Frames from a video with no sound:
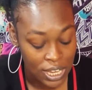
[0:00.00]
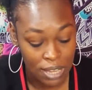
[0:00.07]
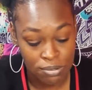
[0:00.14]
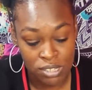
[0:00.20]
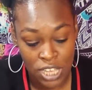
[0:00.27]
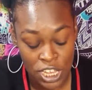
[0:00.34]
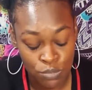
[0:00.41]
They
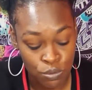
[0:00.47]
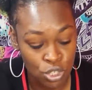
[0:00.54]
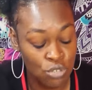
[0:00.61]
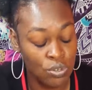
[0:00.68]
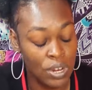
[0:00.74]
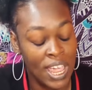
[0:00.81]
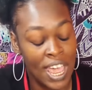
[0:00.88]
obsessed
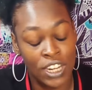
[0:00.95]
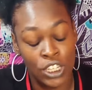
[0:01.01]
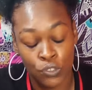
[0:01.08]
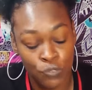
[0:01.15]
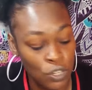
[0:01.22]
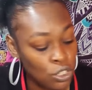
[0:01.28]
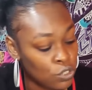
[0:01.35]
with you. They have
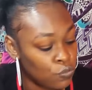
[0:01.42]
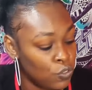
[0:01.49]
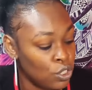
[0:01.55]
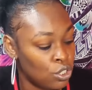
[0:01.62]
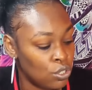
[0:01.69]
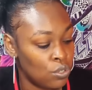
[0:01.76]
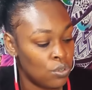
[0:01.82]
these feelings
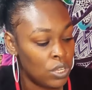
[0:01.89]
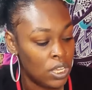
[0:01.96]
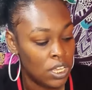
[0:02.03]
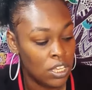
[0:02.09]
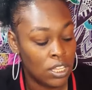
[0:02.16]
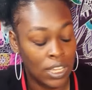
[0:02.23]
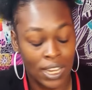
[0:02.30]
for you.
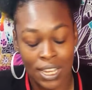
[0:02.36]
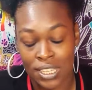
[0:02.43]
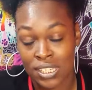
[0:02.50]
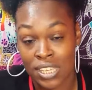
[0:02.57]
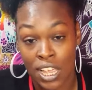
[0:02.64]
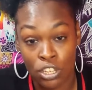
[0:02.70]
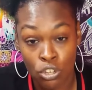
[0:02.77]
Like
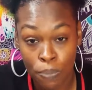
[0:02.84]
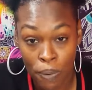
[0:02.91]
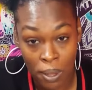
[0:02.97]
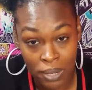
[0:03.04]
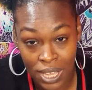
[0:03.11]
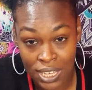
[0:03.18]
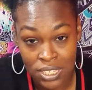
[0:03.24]
I said, you
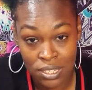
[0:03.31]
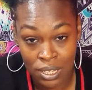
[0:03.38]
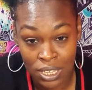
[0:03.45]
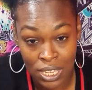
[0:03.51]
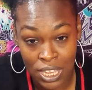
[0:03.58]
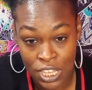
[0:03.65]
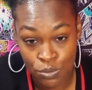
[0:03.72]
probably got
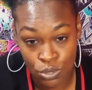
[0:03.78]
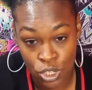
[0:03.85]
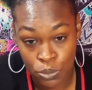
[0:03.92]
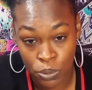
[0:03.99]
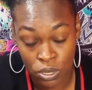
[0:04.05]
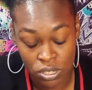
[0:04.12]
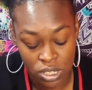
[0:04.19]
some kids with
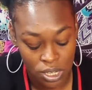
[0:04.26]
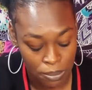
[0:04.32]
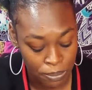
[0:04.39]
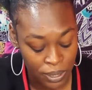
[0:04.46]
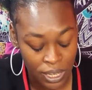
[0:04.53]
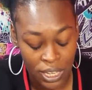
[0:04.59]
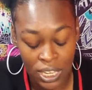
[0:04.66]
this
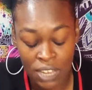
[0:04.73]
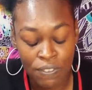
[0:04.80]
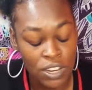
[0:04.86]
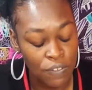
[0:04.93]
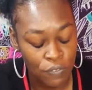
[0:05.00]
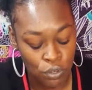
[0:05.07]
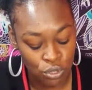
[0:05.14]
person. But
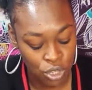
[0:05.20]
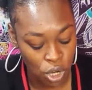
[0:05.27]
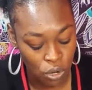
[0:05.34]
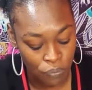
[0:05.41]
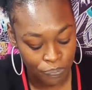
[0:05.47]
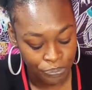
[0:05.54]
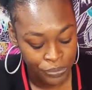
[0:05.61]
even if you
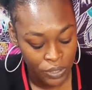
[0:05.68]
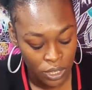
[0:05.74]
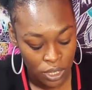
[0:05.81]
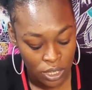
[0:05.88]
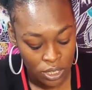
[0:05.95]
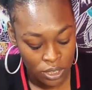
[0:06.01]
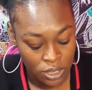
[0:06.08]
don't,
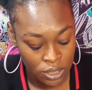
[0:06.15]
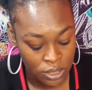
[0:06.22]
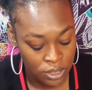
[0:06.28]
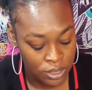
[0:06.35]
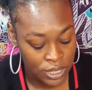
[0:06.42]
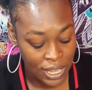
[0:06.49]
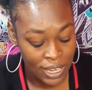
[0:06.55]

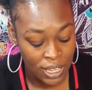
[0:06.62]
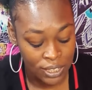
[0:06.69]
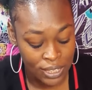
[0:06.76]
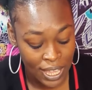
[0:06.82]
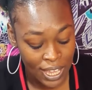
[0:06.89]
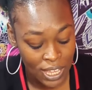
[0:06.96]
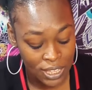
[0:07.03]

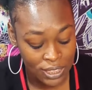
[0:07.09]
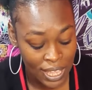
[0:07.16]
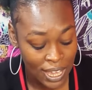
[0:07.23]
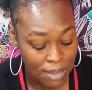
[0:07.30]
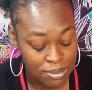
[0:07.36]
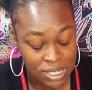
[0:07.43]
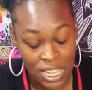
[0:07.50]
they they
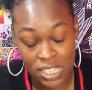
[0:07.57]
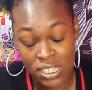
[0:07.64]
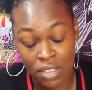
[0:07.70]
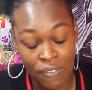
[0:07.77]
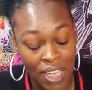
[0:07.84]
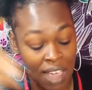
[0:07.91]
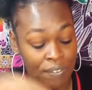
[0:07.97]
they
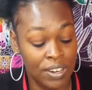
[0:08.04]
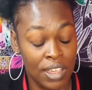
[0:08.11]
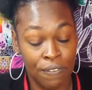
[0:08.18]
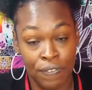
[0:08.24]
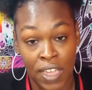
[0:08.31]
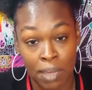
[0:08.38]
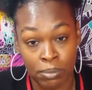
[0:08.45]
obsessed of having
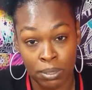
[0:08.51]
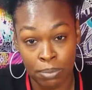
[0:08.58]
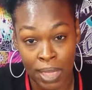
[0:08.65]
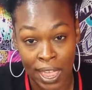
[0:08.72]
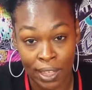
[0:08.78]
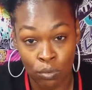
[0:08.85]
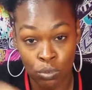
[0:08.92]
a family
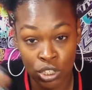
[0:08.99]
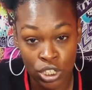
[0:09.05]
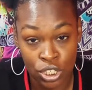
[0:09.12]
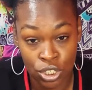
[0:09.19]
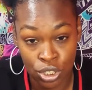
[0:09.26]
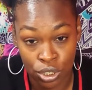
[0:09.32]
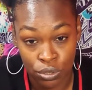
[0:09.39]
back,
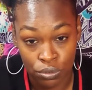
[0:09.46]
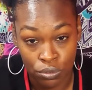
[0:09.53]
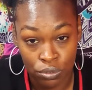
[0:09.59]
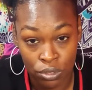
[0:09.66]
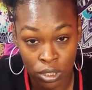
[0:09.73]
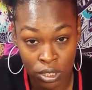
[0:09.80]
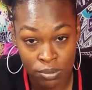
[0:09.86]
which is you.
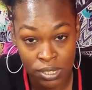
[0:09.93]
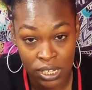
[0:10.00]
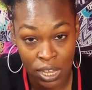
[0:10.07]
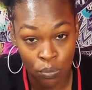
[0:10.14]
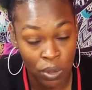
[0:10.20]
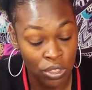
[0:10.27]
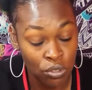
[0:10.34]
You know what I'm saying?